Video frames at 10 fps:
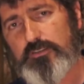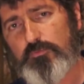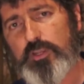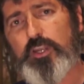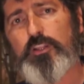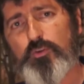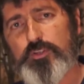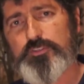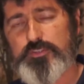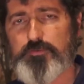we're going to look
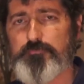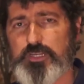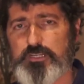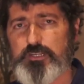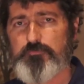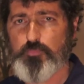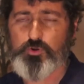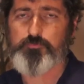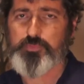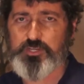at some
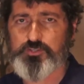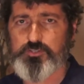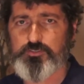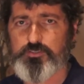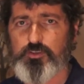modern pictures